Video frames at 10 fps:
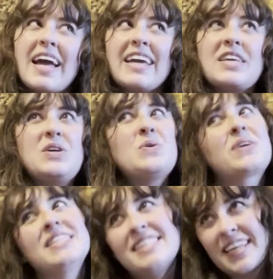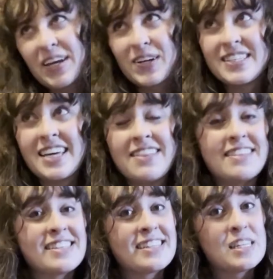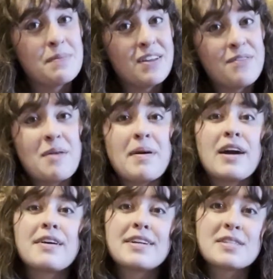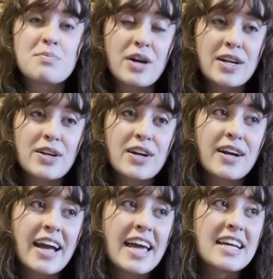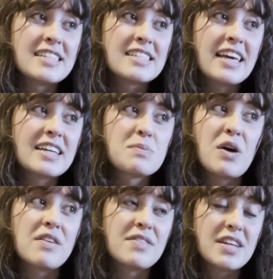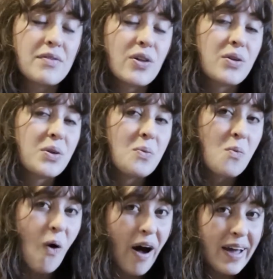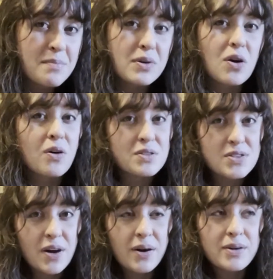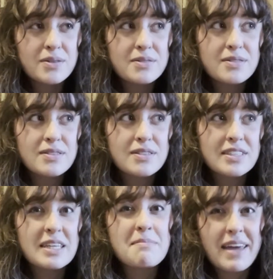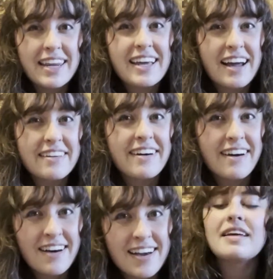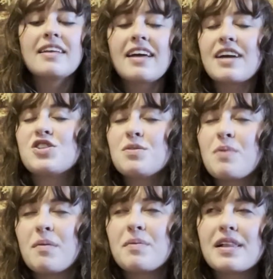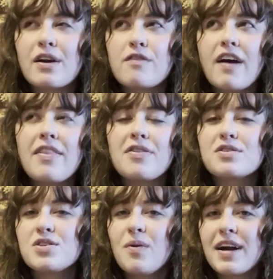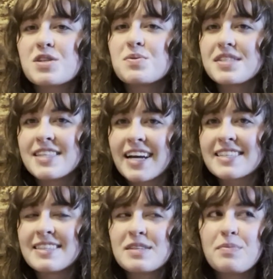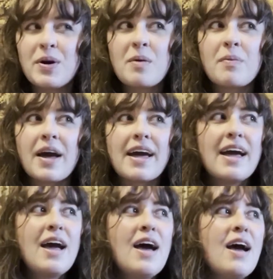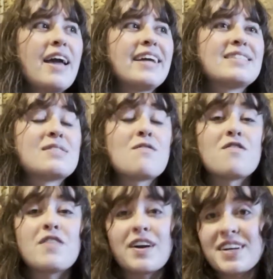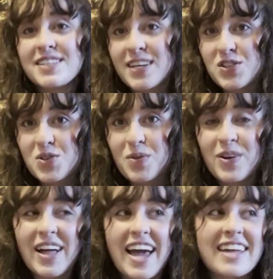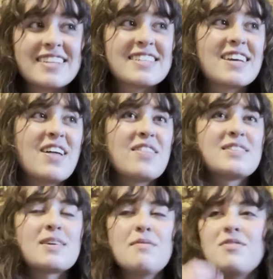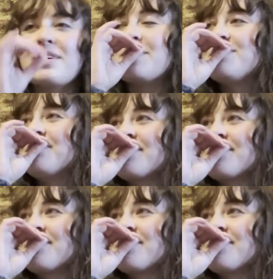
you can sit here and say that this lesbian vampire is a predator and, like, spawn of the devil all you want, but also you made it kind of hot. I should probably clarify that there's no actual sex in this book, but it's very sensual, and some of the